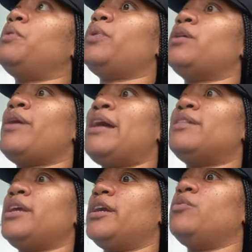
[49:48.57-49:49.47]
but we don't
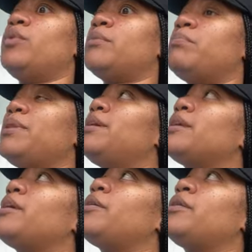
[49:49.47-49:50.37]
have the Airwick
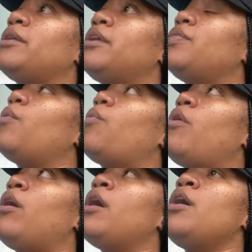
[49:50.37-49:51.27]
plug-in in the
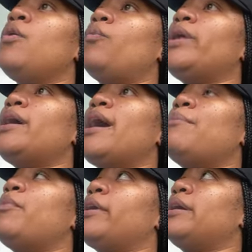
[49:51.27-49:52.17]
wall. We got more